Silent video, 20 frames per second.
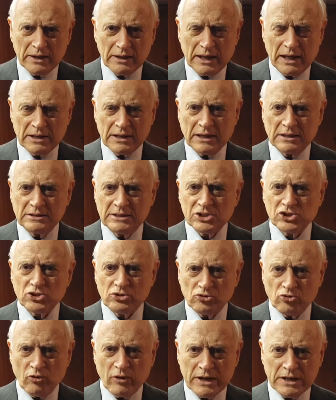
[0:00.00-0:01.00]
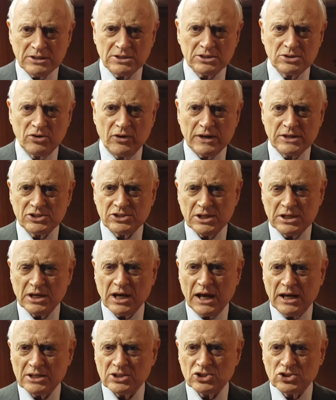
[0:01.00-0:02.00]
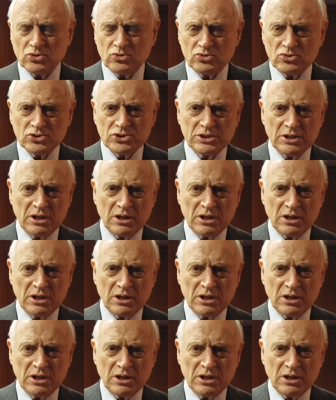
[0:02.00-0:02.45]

getting additional grants to our synagogues, schools,